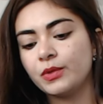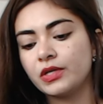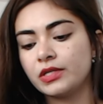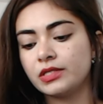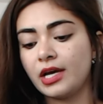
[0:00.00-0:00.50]

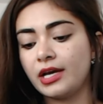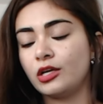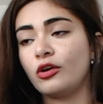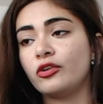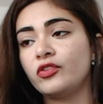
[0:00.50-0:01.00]
because I
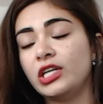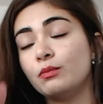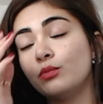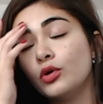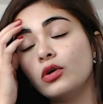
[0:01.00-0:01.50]
cannot
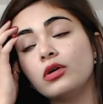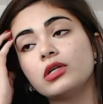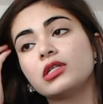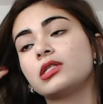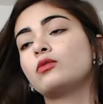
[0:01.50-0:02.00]
read
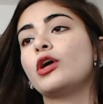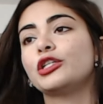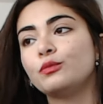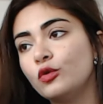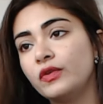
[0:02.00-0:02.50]
books,
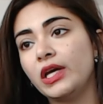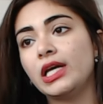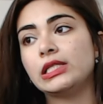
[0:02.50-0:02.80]
watch movies,